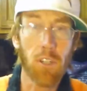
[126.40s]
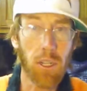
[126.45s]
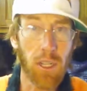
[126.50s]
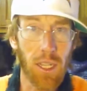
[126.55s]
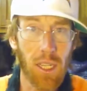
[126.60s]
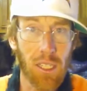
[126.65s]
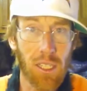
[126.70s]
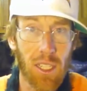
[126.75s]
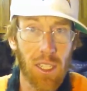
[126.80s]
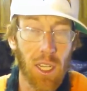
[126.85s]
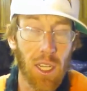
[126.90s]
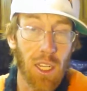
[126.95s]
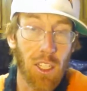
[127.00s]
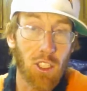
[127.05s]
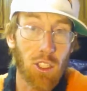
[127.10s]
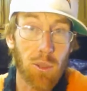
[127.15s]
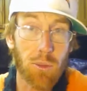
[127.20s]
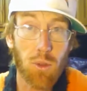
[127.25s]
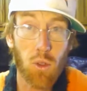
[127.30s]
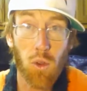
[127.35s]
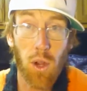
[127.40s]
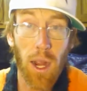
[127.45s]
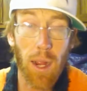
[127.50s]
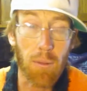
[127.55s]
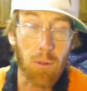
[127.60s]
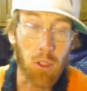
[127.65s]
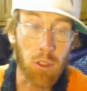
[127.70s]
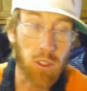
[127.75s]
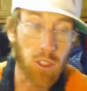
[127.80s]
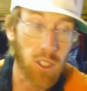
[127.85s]
his
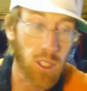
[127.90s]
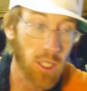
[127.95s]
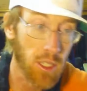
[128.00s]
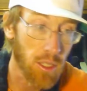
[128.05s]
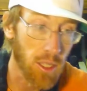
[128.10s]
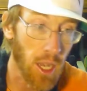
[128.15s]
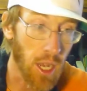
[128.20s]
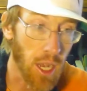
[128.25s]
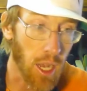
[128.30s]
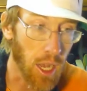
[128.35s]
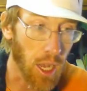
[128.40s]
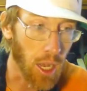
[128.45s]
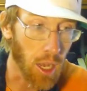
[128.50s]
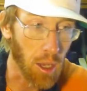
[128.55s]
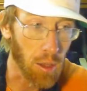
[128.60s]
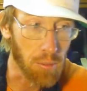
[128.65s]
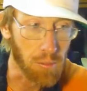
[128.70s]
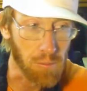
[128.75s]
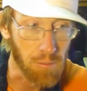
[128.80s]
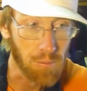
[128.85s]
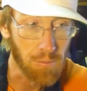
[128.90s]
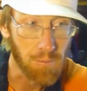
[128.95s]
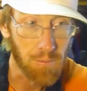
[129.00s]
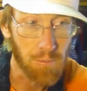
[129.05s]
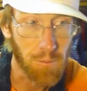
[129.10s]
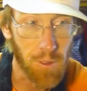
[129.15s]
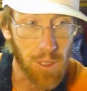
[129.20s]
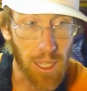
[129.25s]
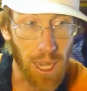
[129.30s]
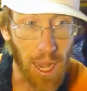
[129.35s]
subscribers
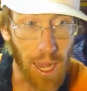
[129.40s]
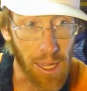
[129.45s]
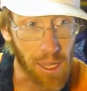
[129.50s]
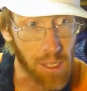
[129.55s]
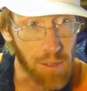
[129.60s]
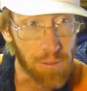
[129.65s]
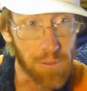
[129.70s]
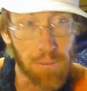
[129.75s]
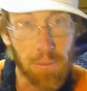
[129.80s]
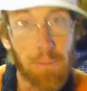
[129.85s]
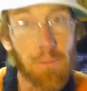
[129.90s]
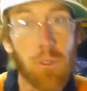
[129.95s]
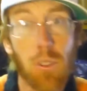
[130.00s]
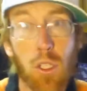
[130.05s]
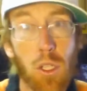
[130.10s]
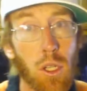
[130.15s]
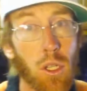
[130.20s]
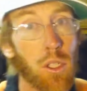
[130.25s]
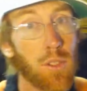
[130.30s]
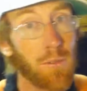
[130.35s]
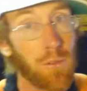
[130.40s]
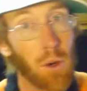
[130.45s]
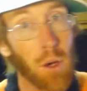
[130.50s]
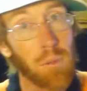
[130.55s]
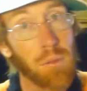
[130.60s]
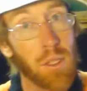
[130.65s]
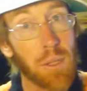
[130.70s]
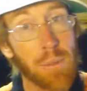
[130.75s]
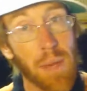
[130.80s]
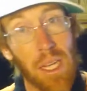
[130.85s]
kind of choose for
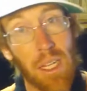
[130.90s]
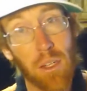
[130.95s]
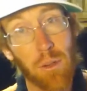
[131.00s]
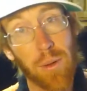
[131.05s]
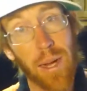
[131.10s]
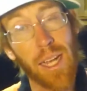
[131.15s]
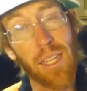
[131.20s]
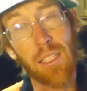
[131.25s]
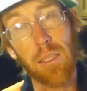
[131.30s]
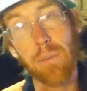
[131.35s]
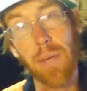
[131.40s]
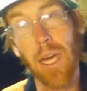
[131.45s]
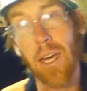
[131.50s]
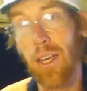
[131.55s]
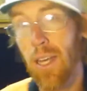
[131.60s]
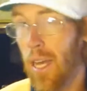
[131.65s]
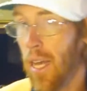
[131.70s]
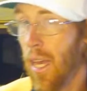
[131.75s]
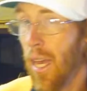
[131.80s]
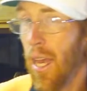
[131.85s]
him to make a rant about,